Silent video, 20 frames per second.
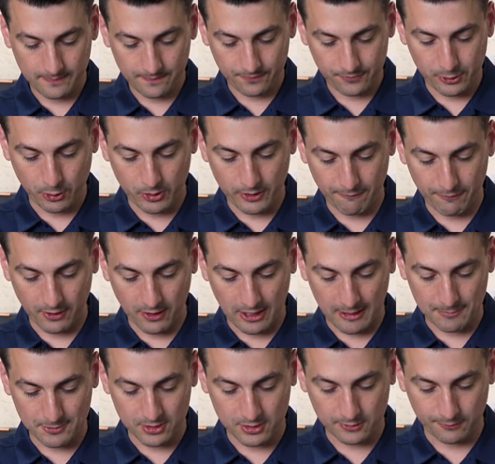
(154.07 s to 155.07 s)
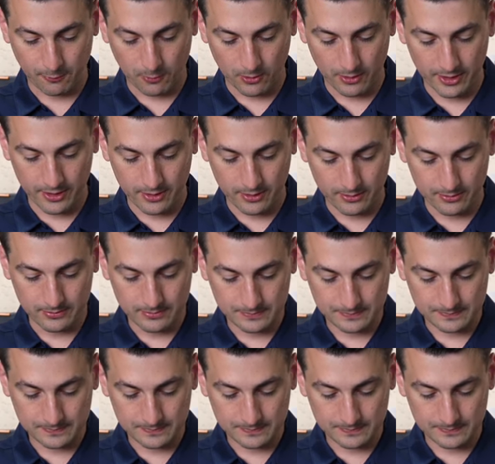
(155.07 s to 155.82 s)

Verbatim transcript: two different options for you.